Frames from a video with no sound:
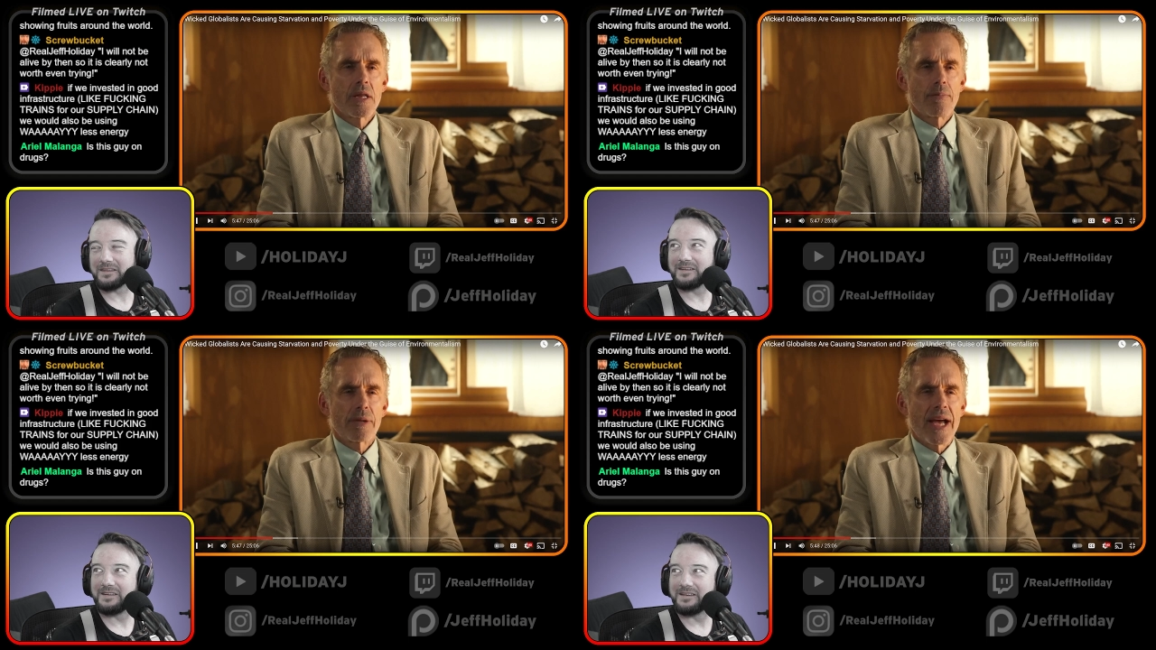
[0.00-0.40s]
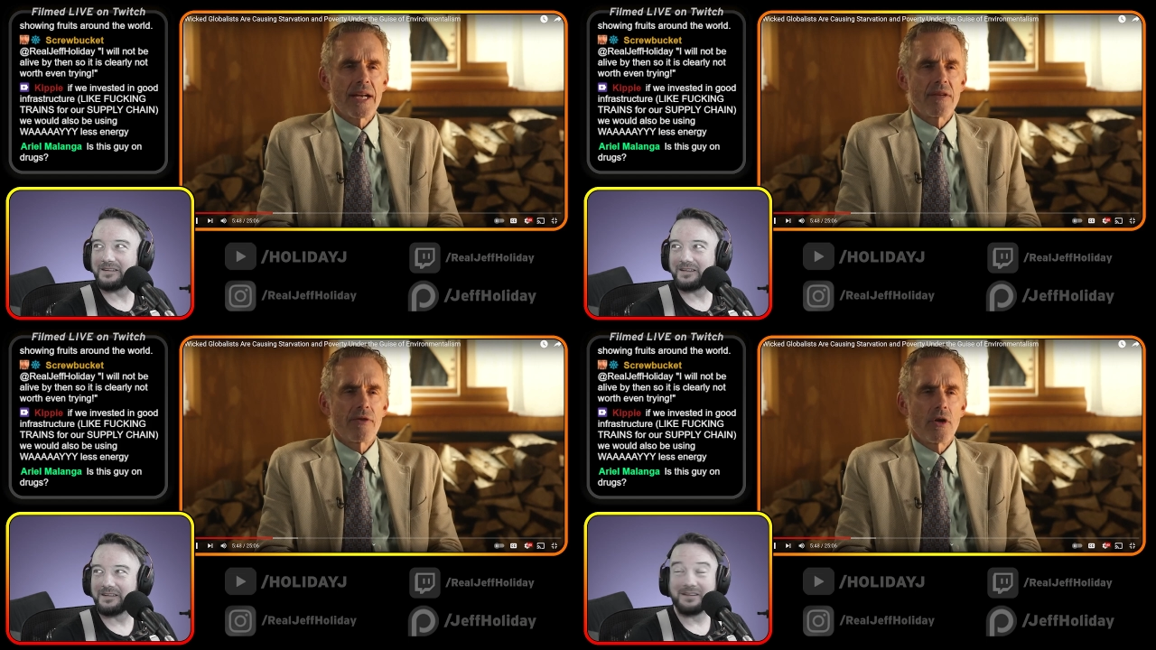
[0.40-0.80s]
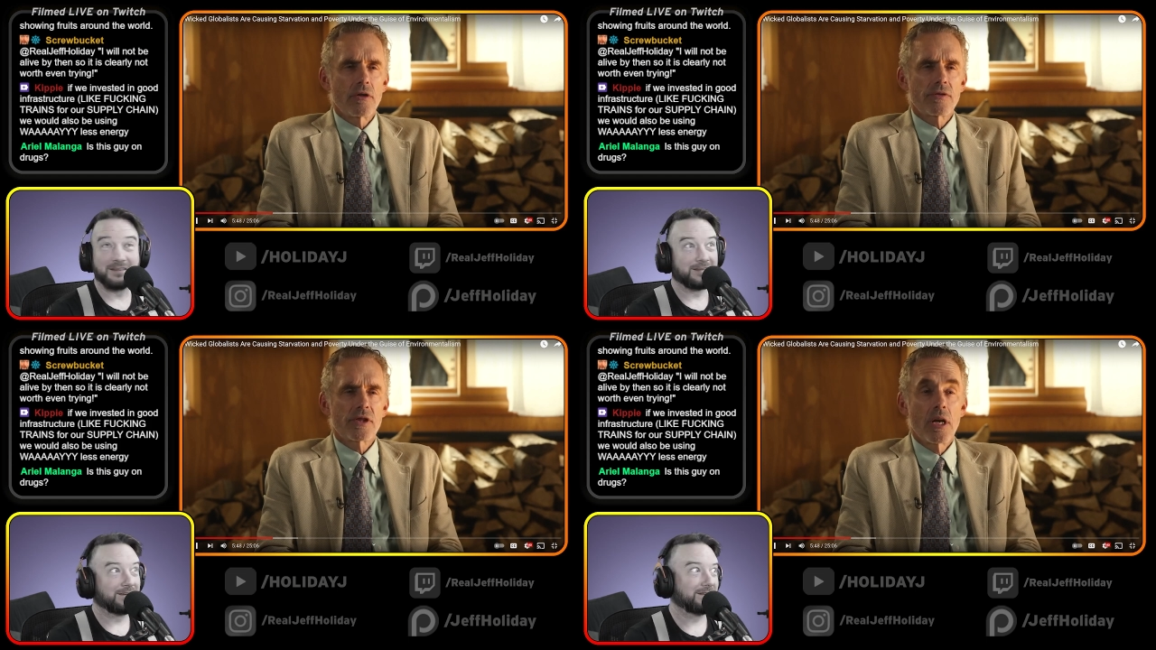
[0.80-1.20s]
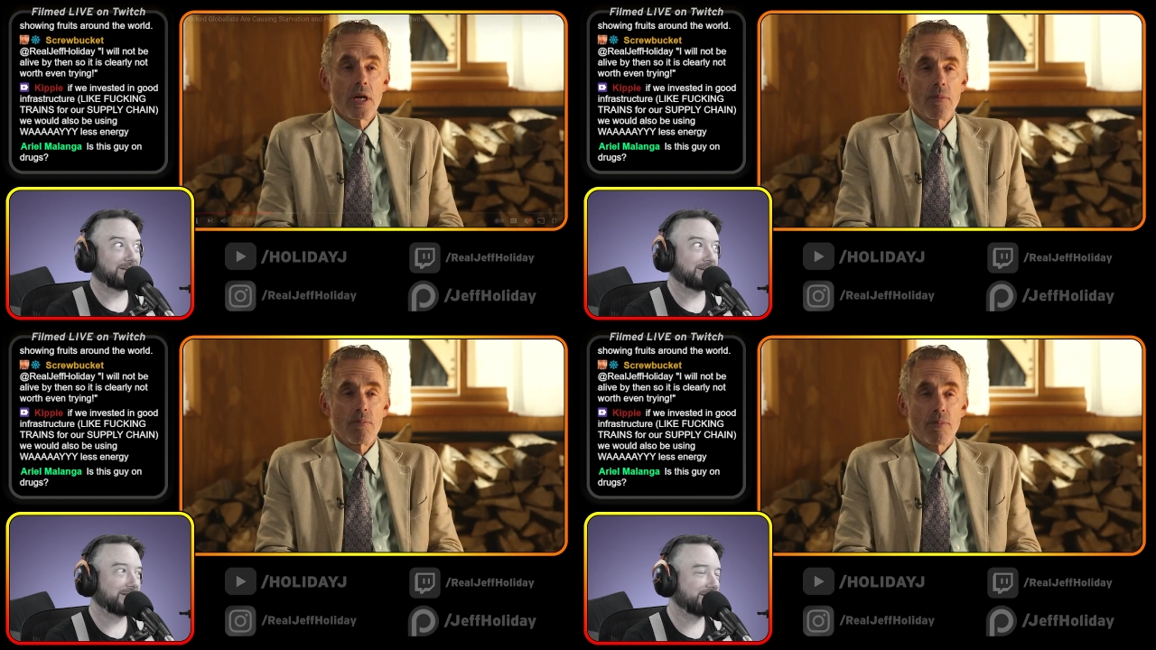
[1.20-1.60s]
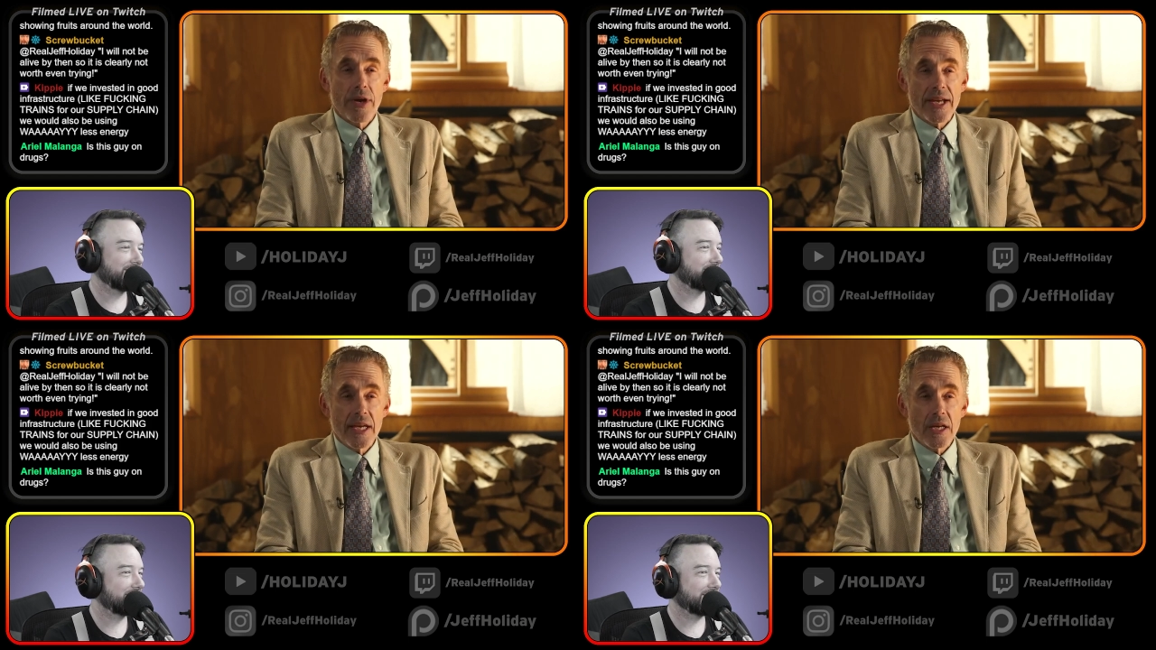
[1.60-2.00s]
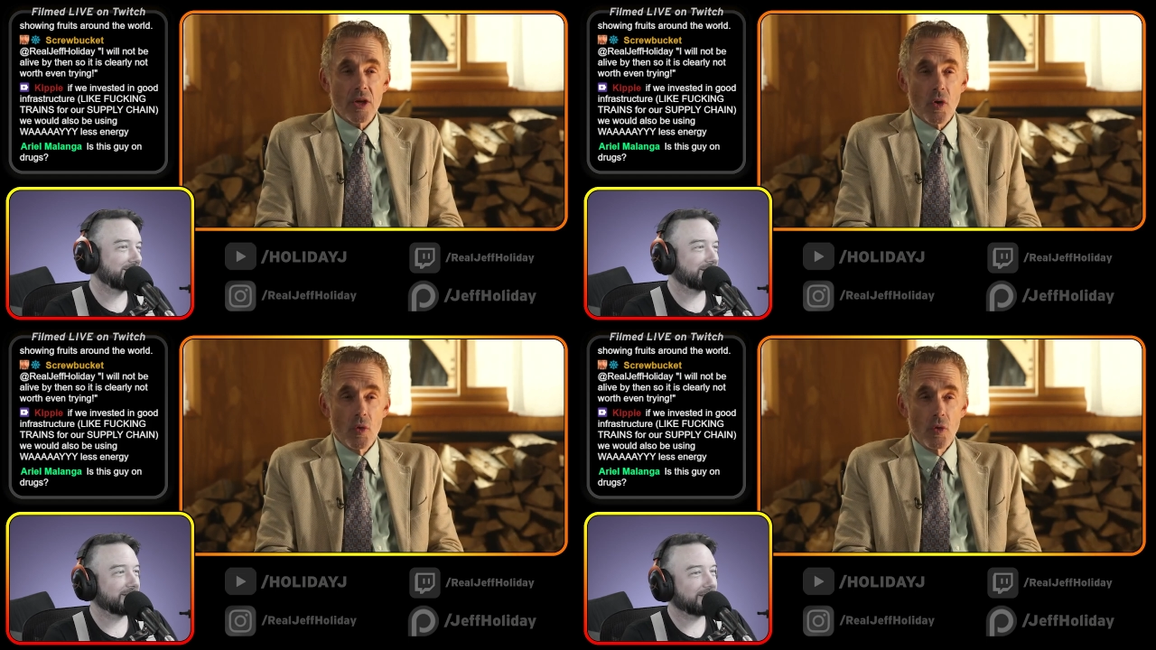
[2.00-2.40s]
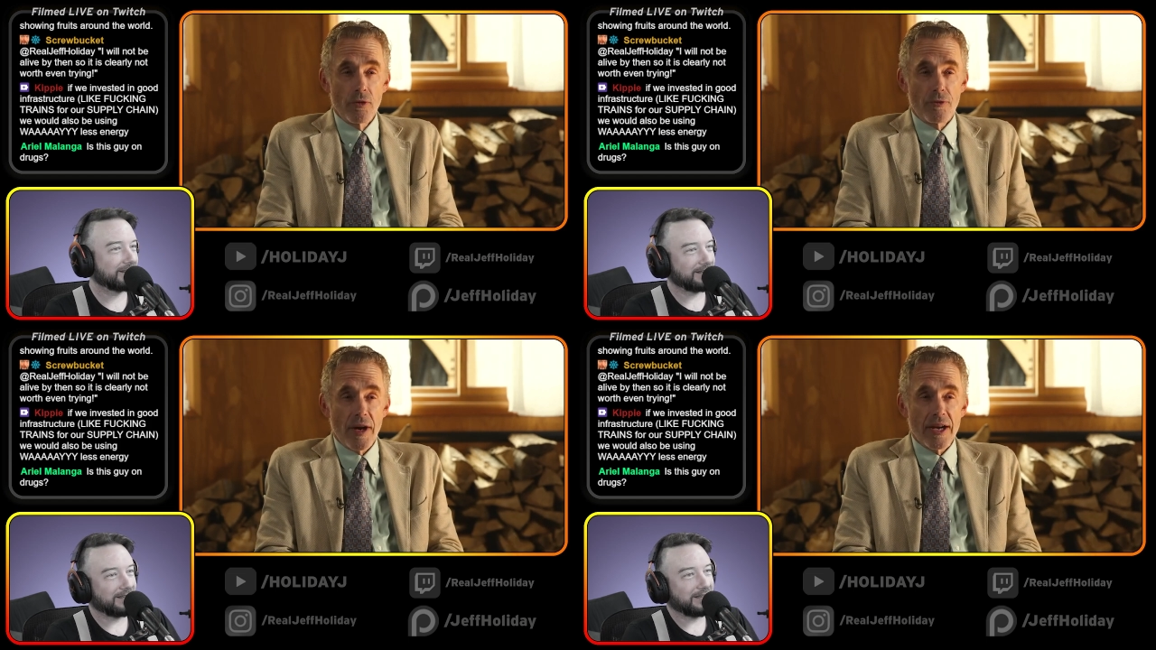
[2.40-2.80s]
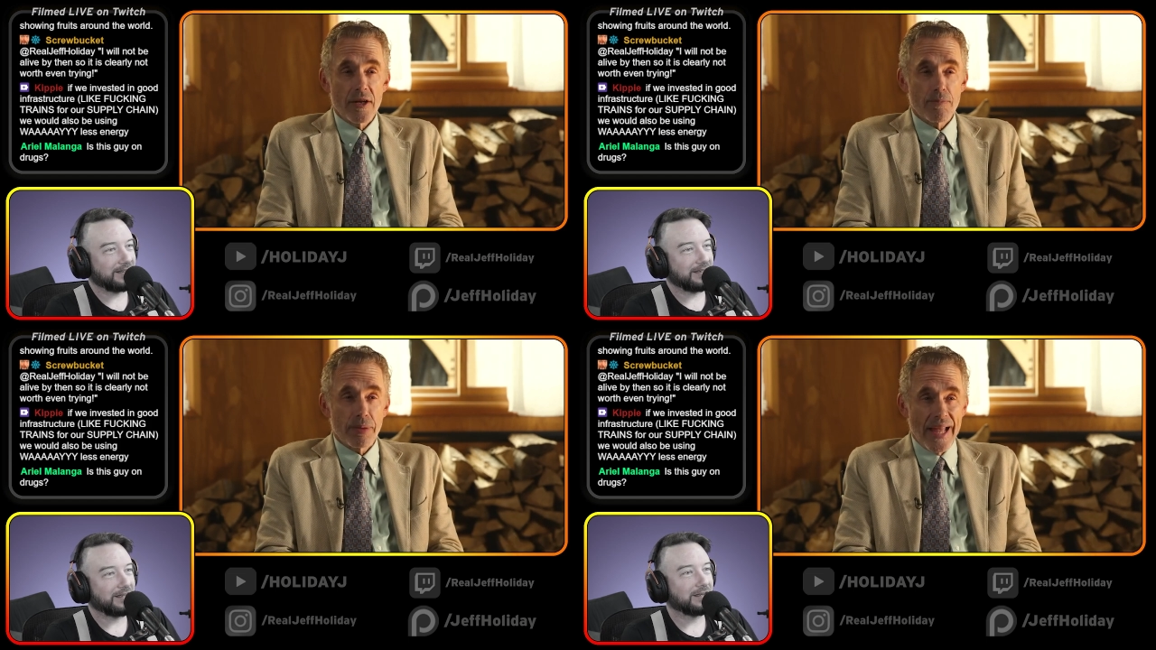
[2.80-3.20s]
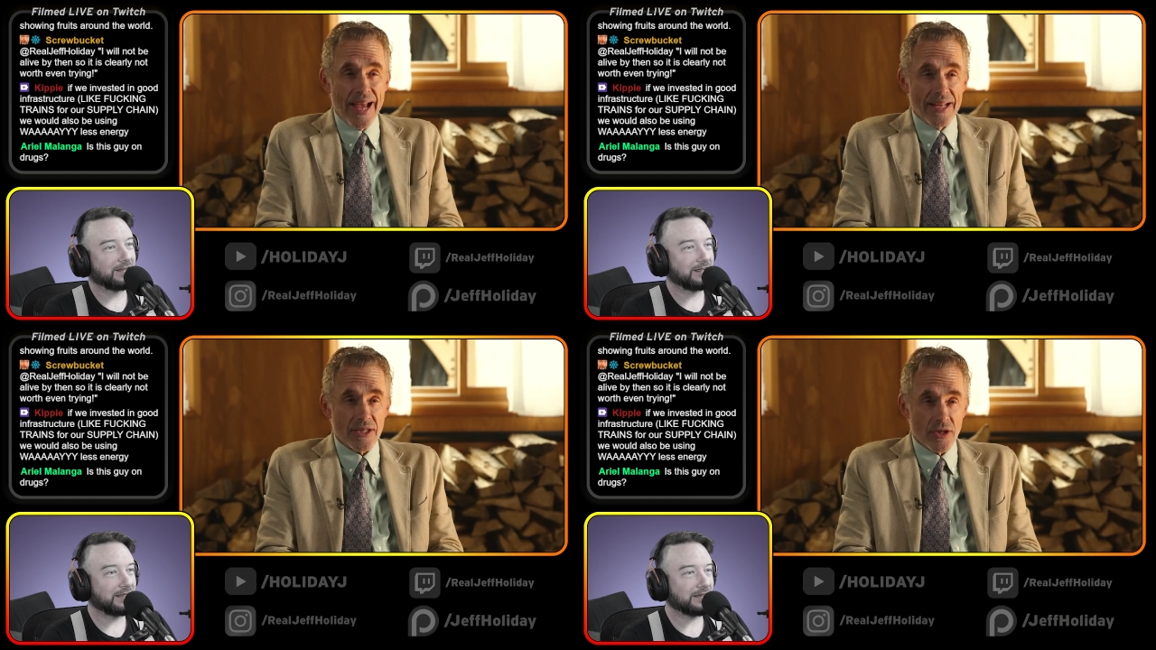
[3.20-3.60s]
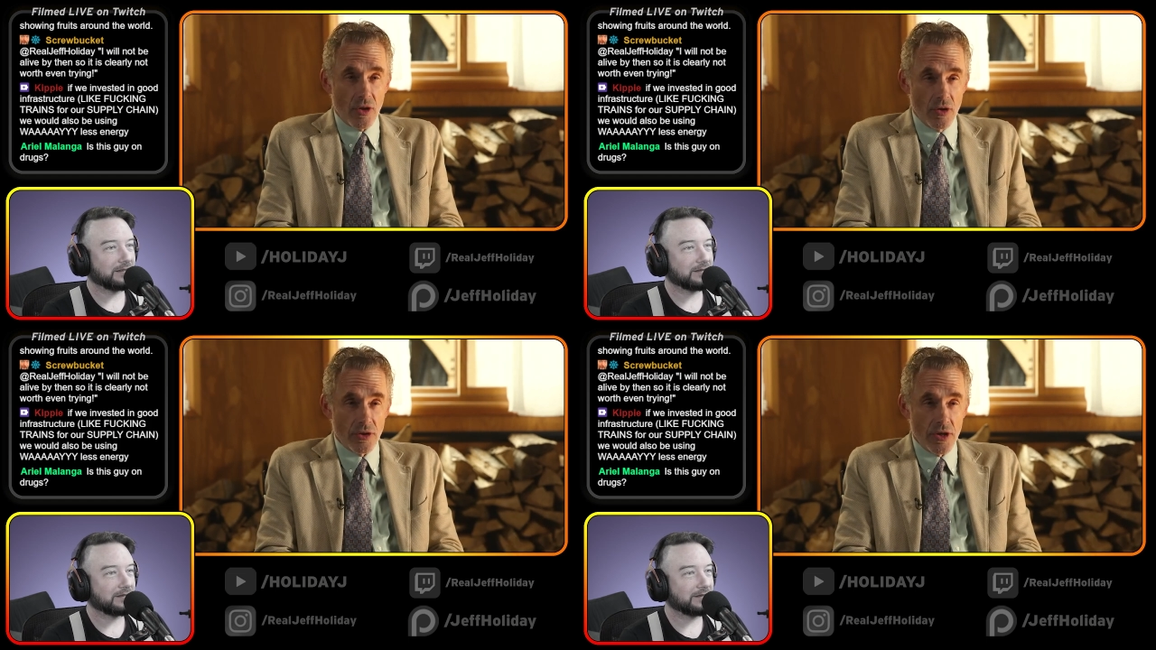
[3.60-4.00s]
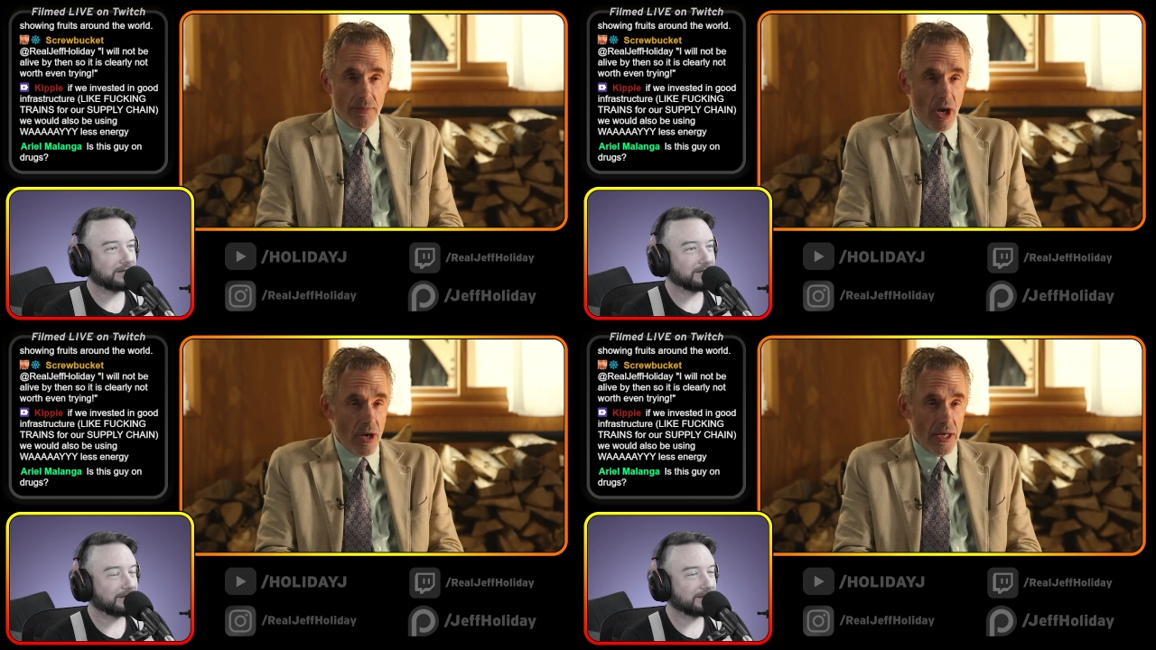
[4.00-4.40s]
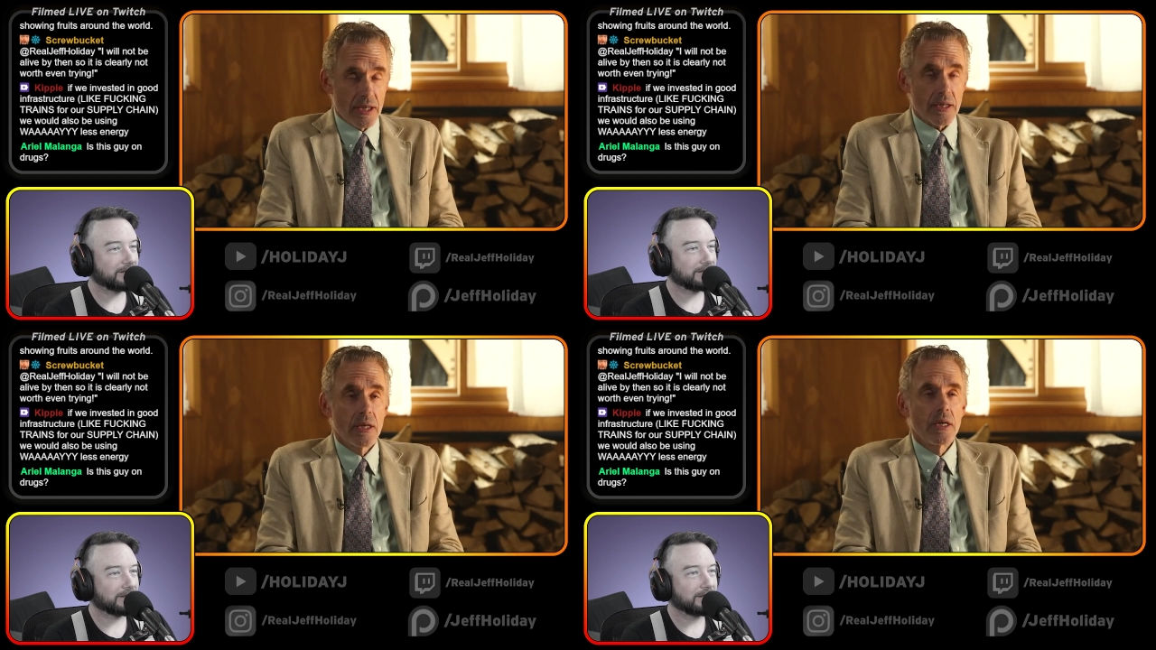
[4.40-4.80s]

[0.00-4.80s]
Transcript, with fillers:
Speaker 1: The plan involves bringing coal fired plants onto the market,